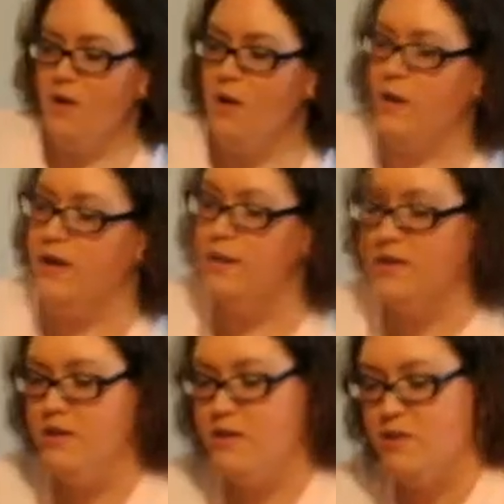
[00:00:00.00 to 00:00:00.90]
Okay,
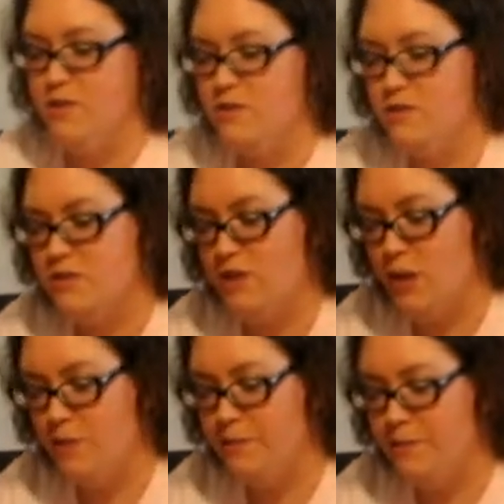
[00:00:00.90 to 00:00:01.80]

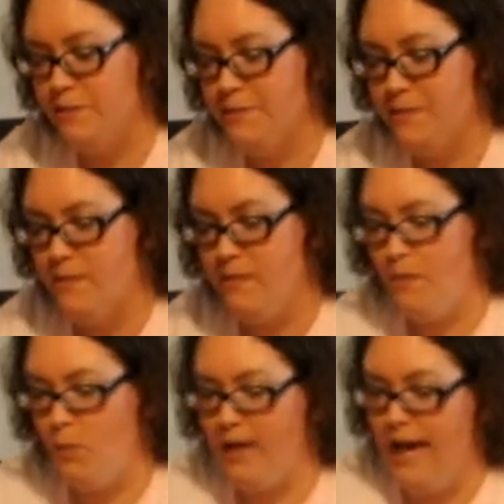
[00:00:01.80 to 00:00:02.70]
so
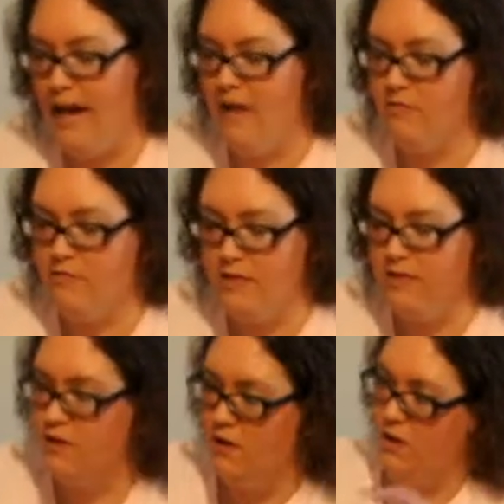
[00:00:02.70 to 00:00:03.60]
we have
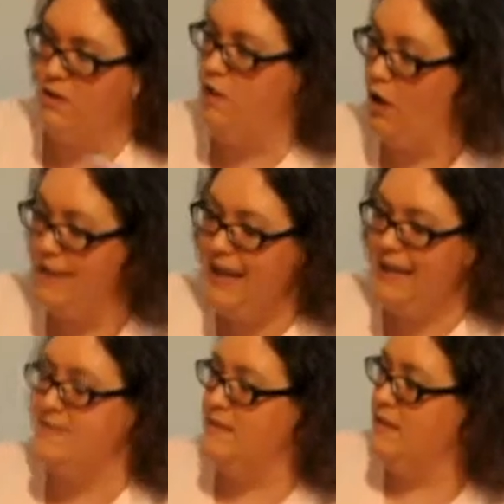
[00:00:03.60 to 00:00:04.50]
on the
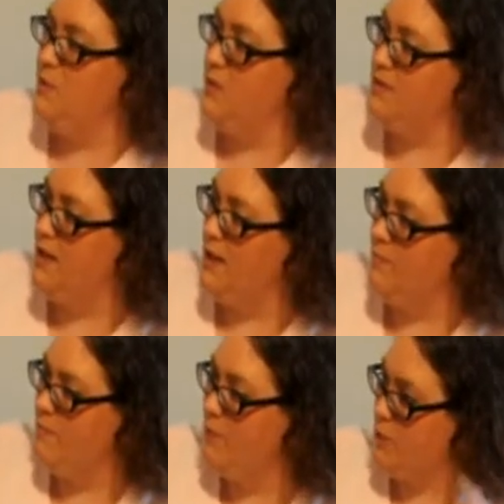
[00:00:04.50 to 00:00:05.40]
ice at any one
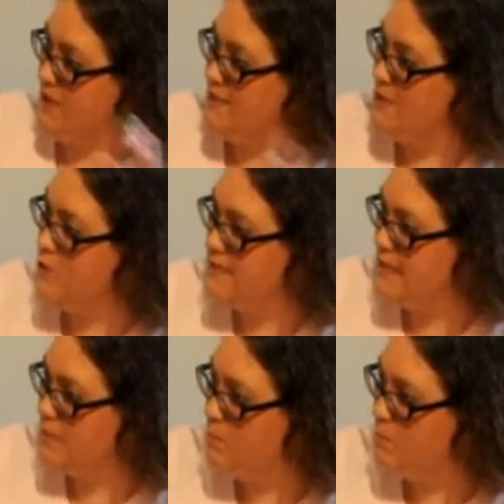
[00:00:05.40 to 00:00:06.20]
time for a single team.